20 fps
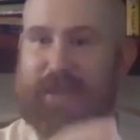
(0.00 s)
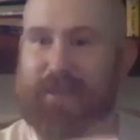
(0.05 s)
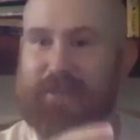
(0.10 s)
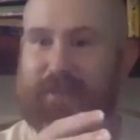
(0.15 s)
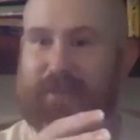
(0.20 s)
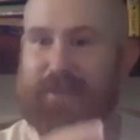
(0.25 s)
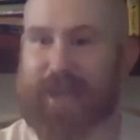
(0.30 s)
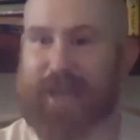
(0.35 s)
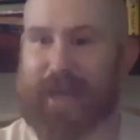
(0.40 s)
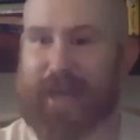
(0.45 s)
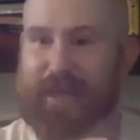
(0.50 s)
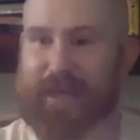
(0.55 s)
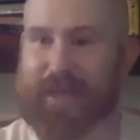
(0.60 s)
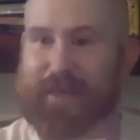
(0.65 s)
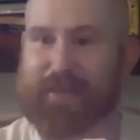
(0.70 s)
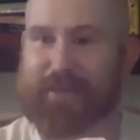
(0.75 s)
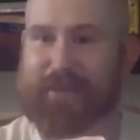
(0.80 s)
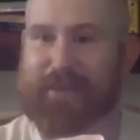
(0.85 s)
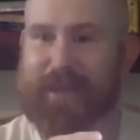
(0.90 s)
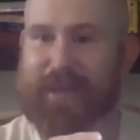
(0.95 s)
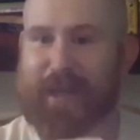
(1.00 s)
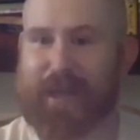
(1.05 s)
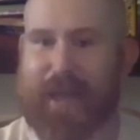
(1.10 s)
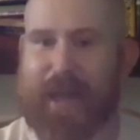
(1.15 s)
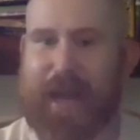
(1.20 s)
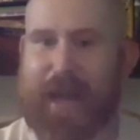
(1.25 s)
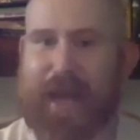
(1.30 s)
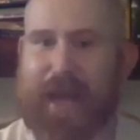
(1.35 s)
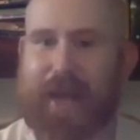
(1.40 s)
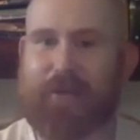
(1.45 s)
the techniques.
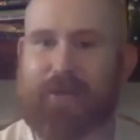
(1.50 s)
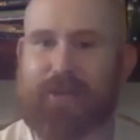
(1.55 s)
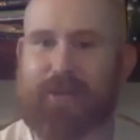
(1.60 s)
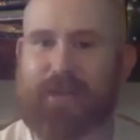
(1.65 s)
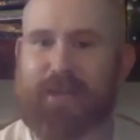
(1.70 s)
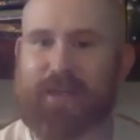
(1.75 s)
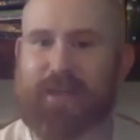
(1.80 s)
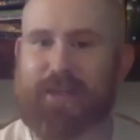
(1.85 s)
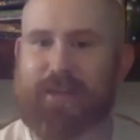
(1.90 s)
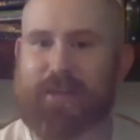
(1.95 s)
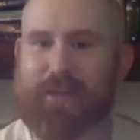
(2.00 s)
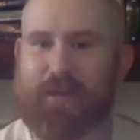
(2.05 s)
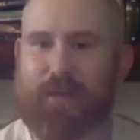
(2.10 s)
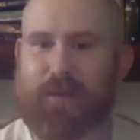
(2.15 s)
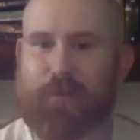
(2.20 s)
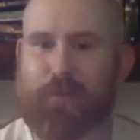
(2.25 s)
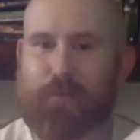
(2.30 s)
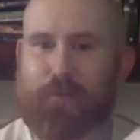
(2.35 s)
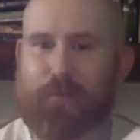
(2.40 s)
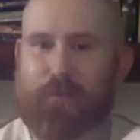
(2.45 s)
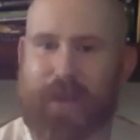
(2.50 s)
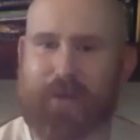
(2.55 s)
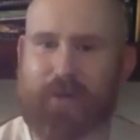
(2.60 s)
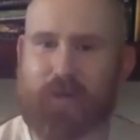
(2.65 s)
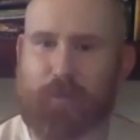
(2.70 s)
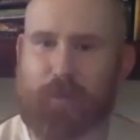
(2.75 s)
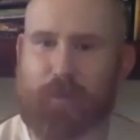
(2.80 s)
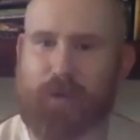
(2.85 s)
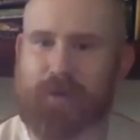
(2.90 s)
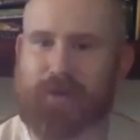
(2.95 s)
How did bare
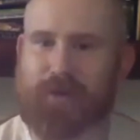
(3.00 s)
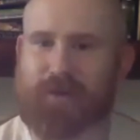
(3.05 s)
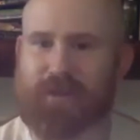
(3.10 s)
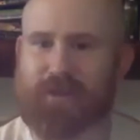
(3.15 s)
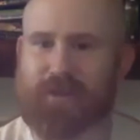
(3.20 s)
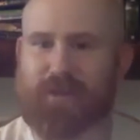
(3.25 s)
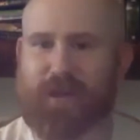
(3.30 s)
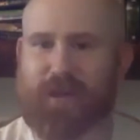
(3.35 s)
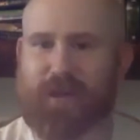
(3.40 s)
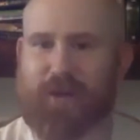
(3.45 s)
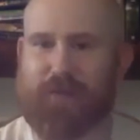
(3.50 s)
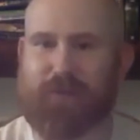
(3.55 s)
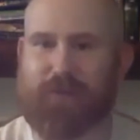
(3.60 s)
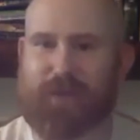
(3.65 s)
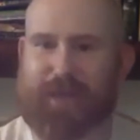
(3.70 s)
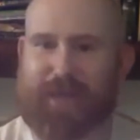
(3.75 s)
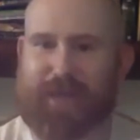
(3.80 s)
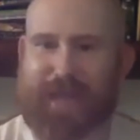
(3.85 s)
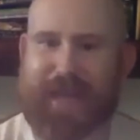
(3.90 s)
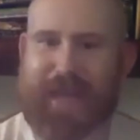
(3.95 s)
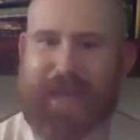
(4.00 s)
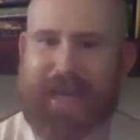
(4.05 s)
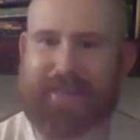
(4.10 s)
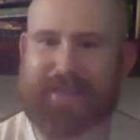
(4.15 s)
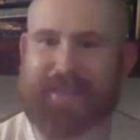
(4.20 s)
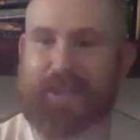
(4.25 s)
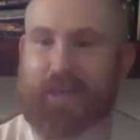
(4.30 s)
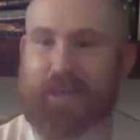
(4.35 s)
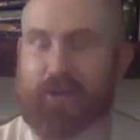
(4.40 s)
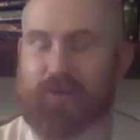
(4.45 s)
knuckle boxers of the late
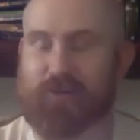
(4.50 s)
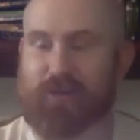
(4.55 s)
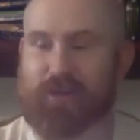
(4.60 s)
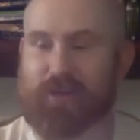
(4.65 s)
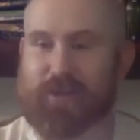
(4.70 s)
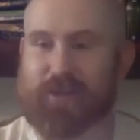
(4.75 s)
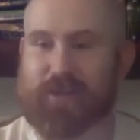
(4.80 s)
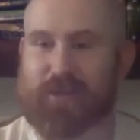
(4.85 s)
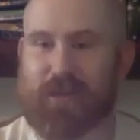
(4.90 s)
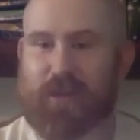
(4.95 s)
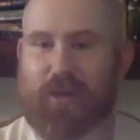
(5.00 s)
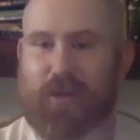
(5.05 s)
1800s